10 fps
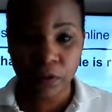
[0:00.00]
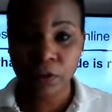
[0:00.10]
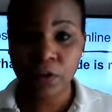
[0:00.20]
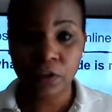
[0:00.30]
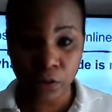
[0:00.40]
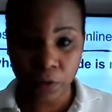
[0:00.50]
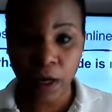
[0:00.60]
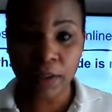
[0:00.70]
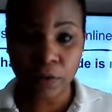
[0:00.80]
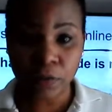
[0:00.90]
You
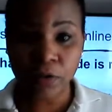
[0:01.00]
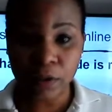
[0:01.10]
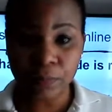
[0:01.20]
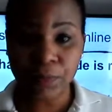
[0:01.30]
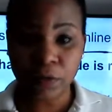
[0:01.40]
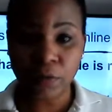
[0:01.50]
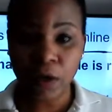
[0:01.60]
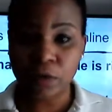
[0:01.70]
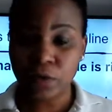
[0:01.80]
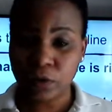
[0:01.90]
are going to be the
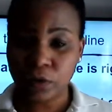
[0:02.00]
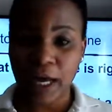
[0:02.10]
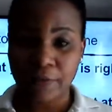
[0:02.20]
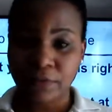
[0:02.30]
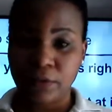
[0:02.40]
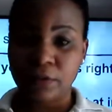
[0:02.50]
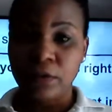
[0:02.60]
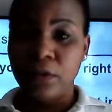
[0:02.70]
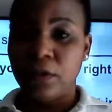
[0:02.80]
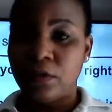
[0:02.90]
one who's going to have to
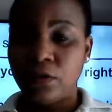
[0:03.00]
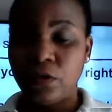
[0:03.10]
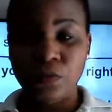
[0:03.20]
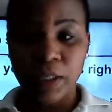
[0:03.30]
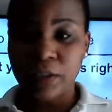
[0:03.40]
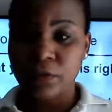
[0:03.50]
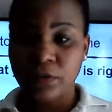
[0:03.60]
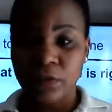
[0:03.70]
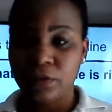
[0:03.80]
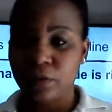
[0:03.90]

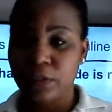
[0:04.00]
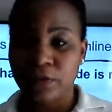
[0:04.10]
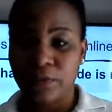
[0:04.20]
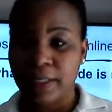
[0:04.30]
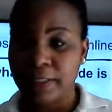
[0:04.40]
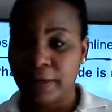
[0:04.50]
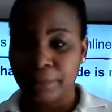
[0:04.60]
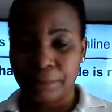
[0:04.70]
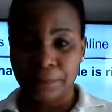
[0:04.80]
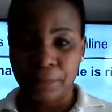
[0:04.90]
do this right
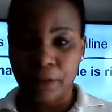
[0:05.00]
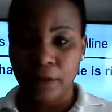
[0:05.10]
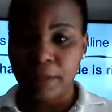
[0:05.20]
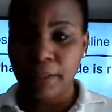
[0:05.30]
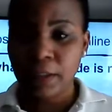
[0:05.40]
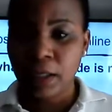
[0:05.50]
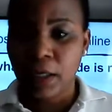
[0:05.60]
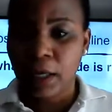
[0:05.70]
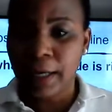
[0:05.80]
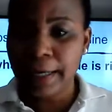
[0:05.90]
now. All right.
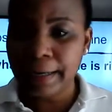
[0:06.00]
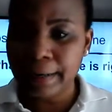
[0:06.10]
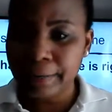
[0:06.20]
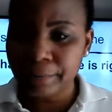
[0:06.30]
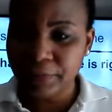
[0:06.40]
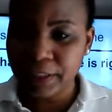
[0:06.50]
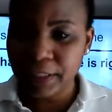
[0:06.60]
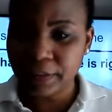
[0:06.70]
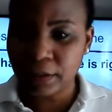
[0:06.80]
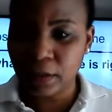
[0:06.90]

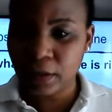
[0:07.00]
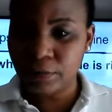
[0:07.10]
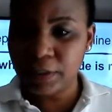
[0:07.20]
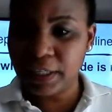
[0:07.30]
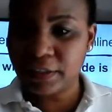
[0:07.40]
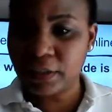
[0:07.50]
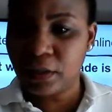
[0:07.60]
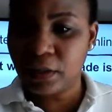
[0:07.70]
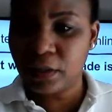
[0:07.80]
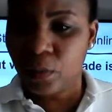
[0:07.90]
Vanessa,
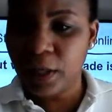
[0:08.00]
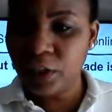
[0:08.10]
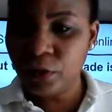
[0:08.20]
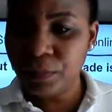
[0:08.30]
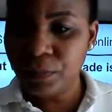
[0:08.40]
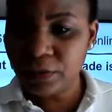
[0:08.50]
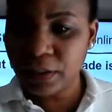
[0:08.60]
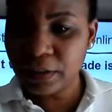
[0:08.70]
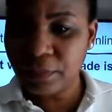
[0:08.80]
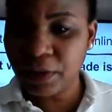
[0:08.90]
will you be
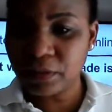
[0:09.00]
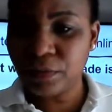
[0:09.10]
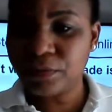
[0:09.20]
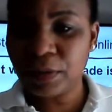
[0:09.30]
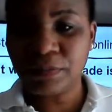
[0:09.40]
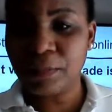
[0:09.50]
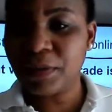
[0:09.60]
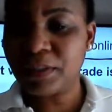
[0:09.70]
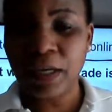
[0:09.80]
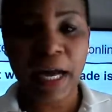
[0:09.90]
using the marks from September?
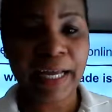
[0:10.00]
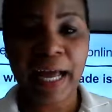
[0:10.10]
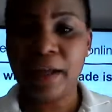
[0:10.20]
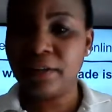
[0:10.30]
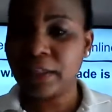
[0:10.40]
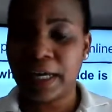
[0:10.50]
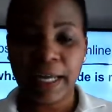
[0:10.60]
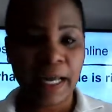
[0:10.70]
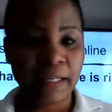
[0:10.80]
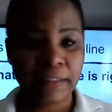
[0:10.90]
I
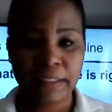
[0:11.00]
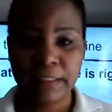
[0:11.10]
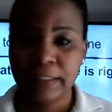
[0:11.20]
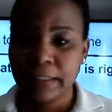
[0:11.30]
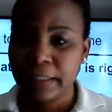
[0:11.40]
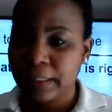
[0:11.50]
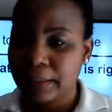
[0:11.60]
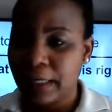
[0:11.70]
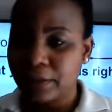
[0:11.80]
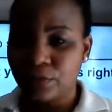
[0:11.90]
can't.
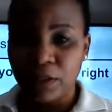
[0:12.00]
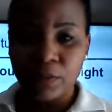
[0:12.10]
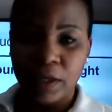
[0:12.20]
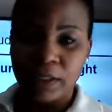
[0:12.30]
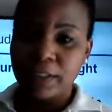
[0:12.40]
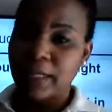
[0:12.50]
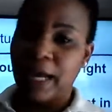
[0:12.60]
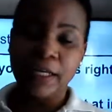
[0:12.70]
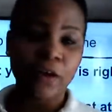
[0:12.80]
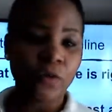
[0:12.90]
That's really what it is. I
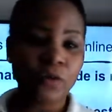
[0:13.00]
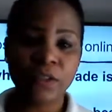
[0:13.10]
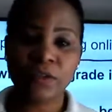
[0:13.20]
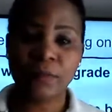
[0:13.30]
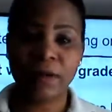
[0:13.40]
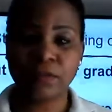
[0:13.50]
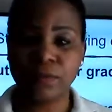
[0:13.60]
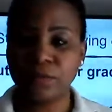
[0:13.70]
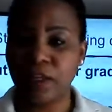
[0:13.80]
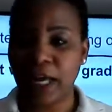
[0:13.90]
can only use the marks
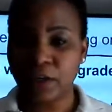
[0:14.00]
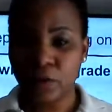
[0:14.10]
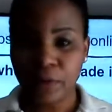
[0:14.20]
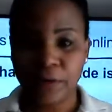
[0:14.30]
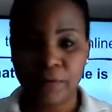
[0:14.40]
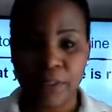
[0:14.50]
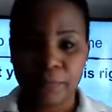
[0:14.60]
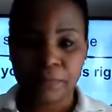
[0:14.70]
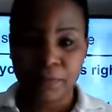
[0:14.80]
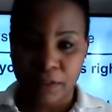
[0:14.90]
from January.
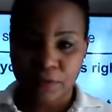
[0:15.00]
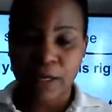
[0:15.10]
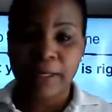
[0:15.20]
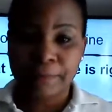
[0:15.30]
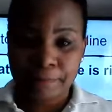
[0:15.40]
That's right.